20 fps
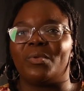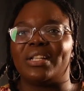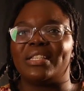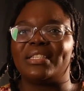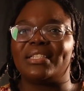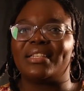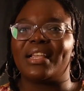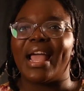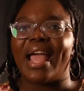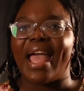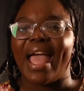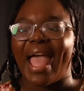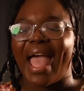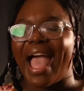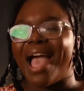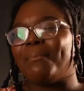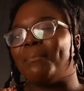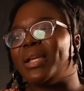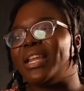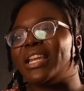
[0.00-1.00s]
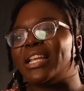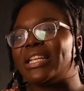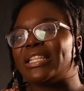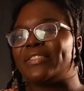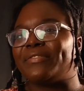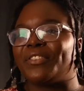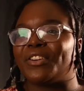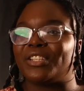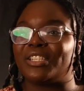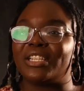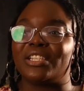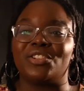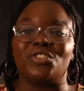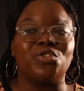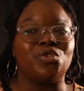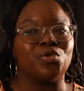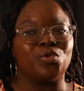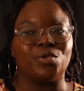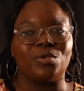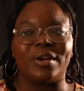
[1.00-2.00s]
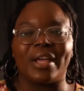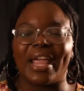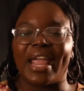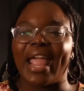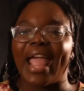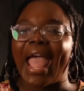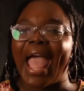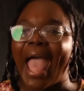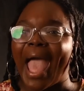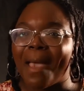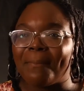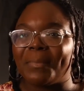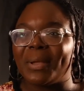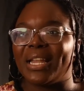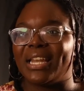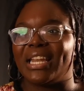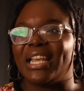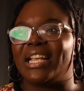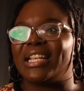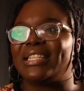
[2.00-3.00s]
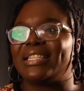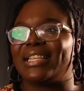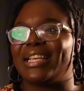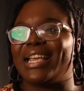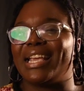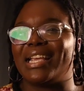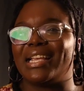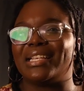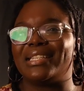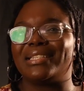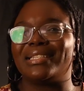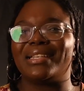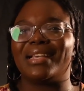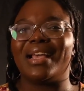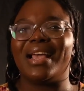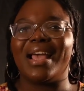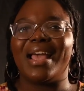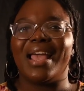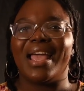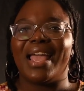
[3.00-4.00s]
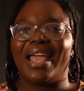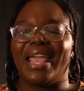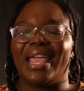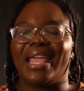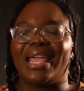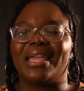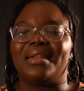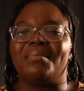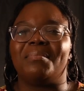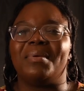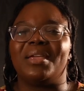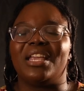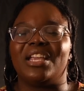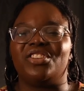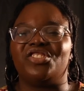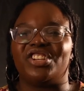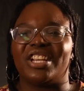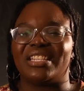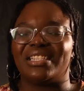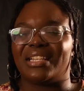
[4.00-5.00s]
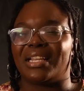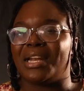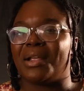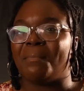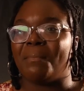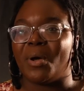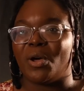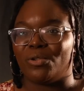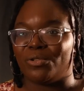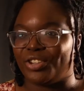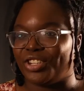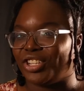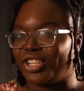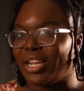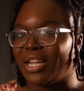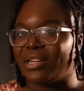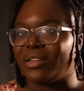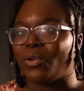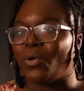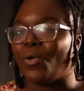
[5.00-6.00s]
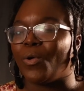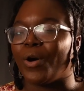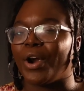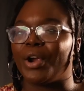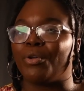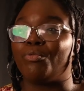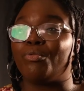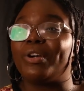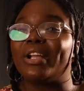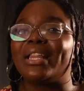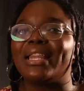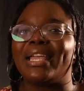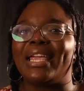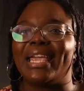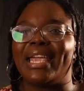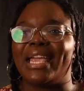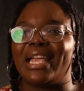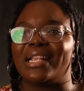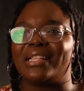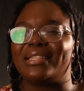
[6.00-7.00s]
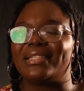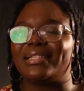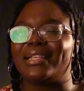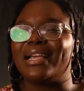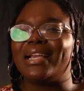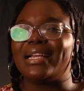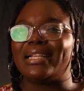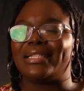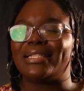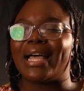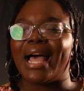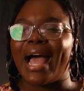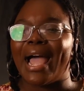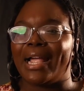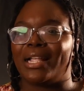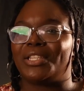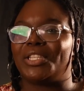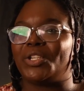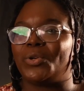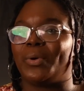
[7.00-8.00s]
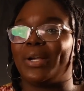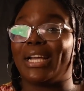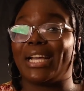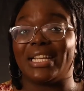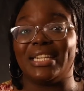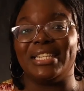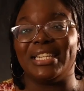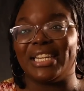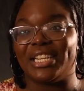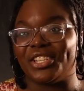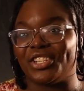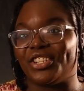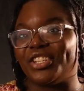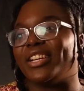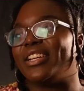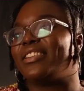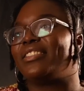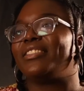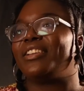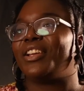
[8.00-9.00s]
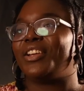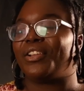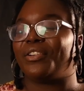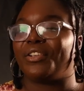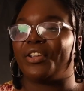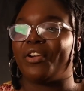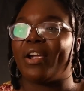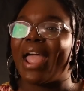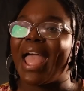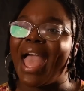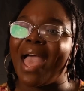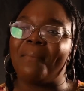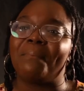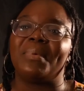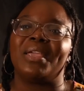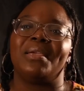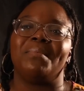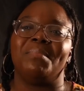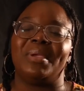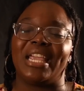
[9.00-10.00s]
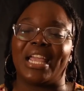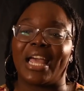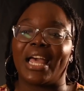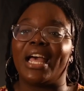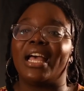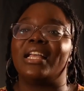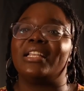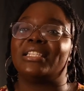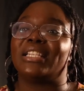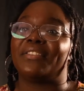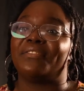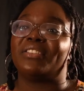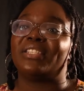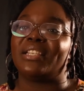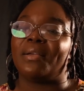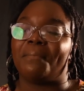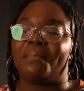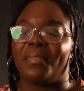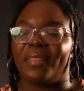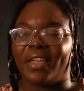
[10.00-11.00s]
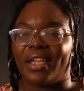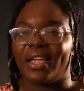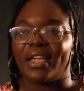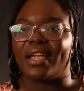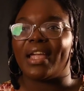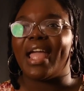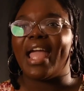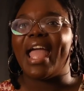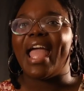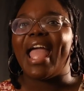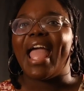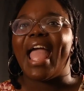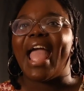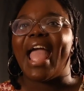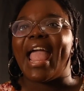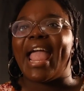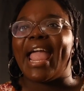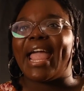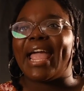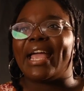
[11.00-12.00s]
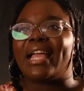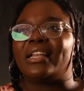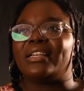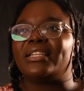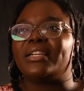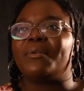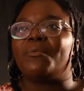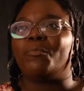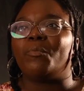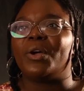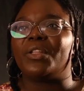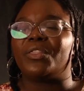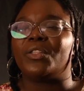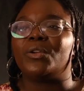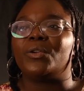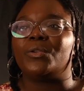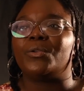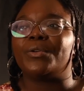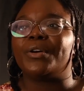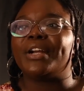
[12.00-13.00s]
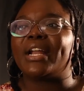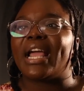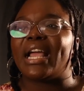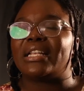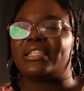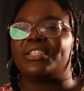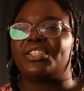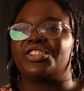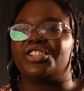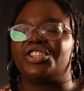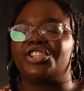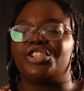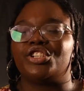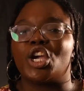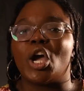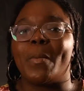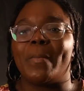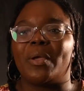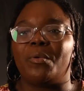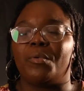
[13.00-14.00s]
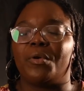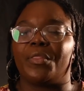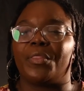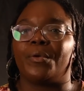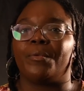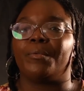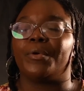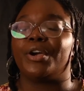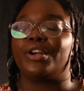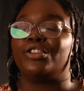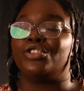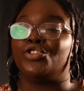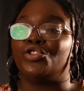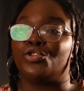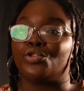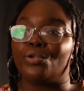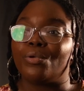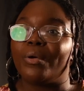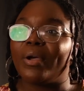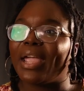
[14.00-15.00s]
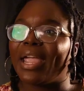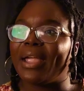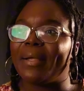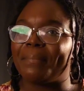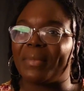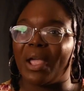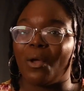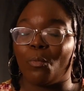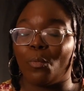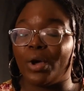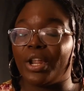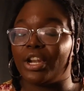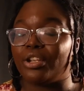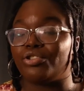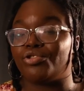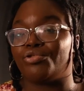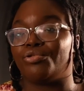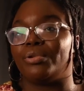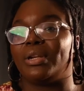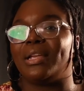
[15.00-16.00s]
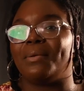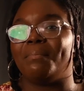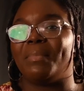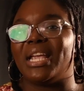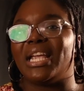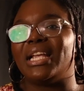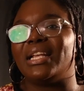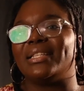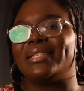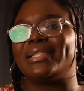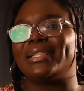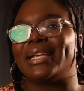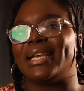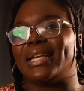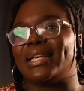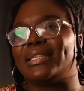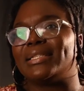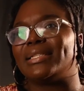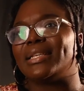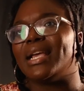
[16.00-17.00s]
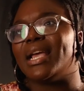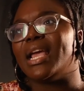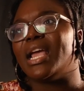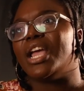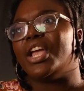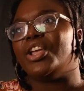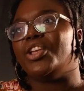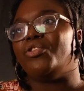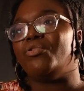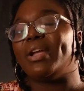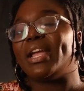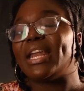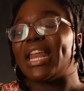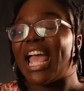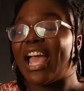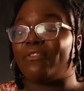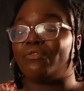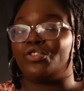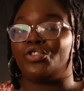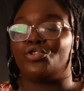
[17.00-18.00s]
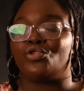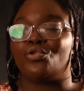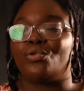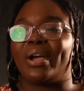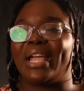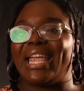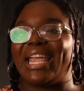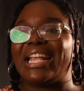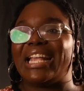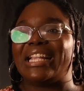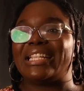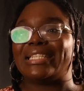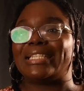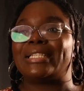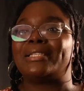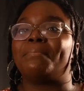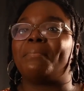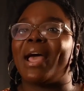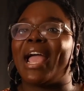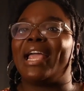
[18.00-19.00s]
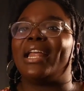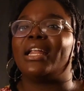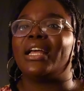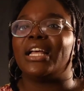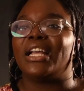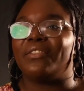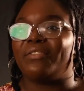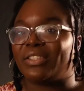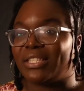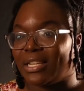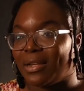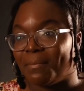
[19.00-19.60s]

what's happiness versus joy. Happiness it could be just an emotion, or really it's tied to a condition. You're happy because of something. And what the Lord has just shown me with the word joy and what it truly means is you can have joy in spite of